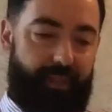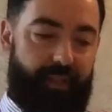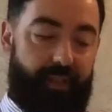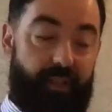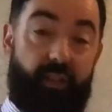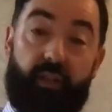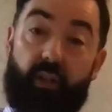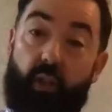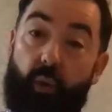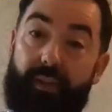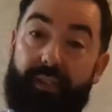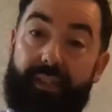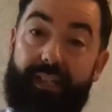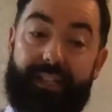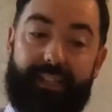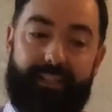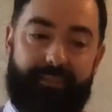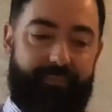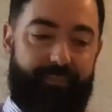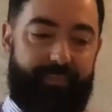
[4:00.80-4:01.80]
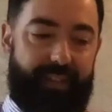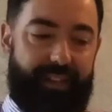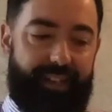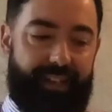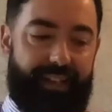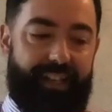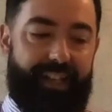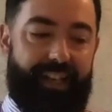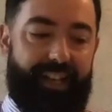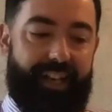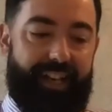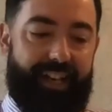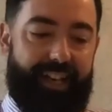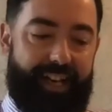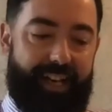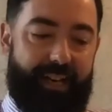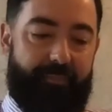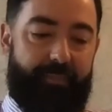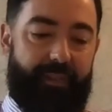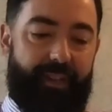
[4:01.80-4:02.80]
So we did.
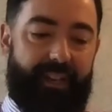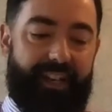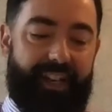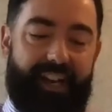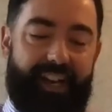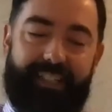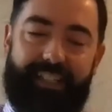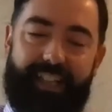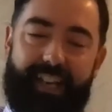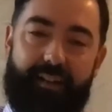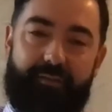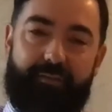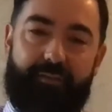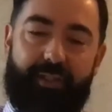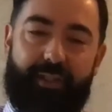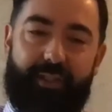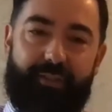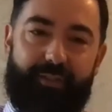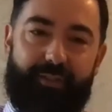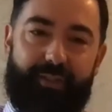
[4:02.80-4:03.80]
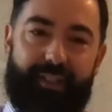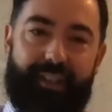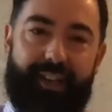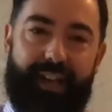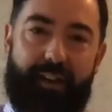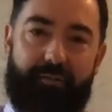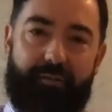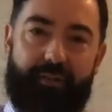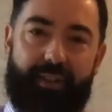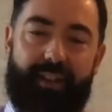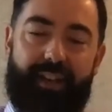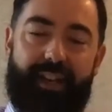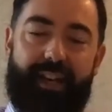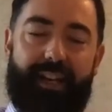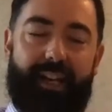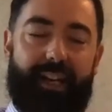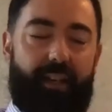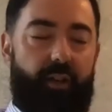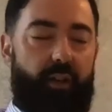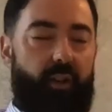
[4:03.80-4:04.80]
And then after that,
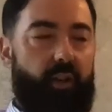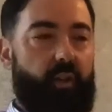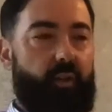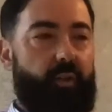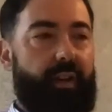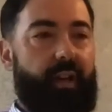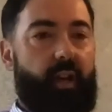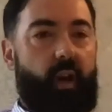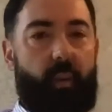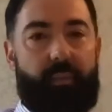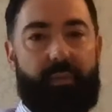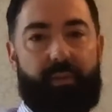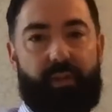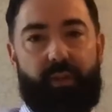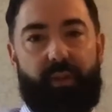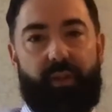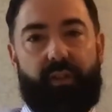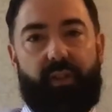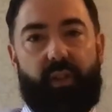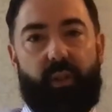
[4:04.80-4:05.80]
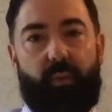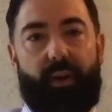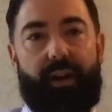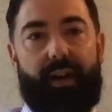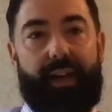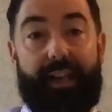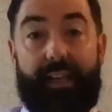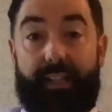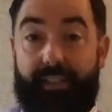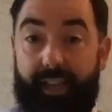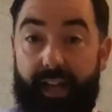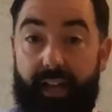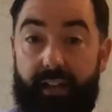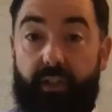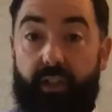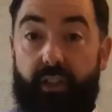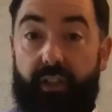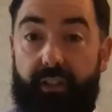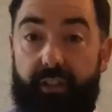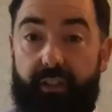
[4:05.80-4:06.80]
I got a great opportunity where
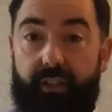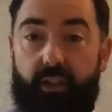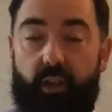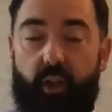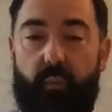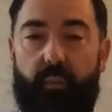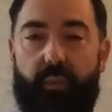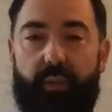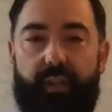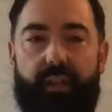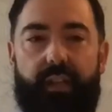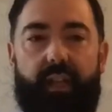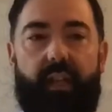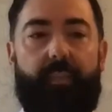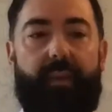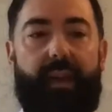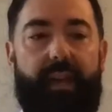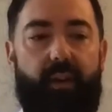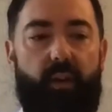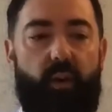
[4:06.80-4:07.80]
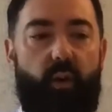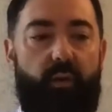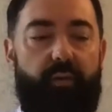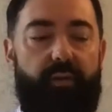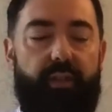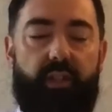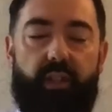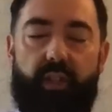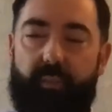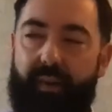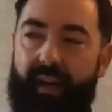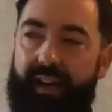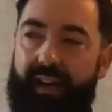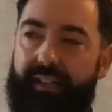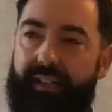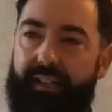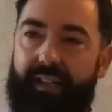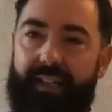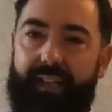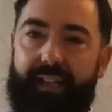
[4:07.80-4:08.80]
Hitachi, the company that you may know over in
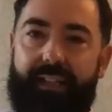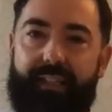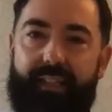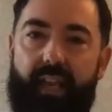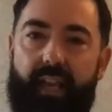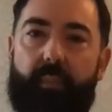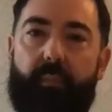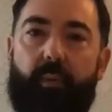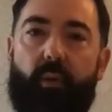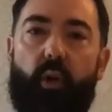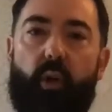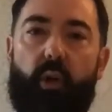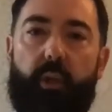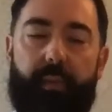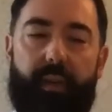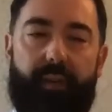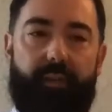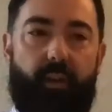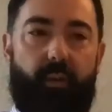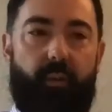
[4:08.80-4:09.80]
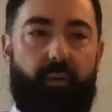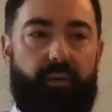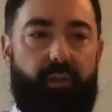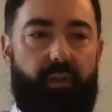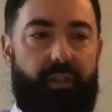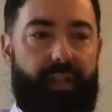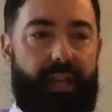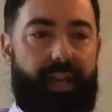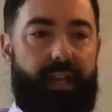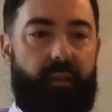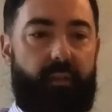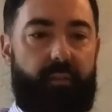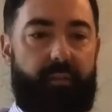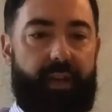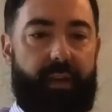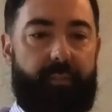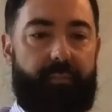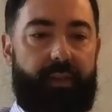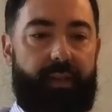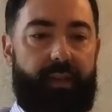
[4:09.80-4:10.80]
Japan, they approached me if I wanted to help
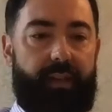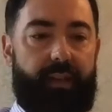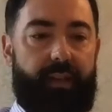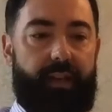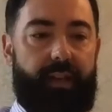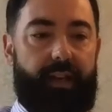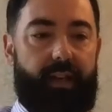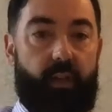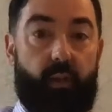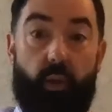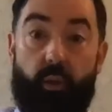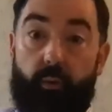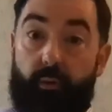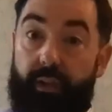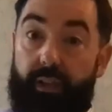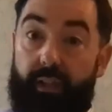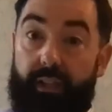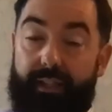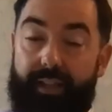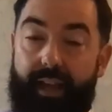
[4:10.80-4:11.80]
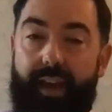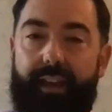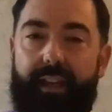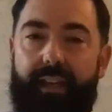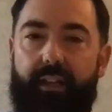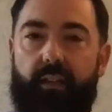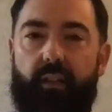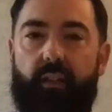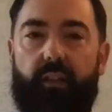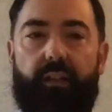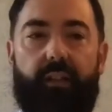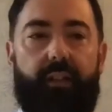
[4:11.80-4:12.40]
them do a really technical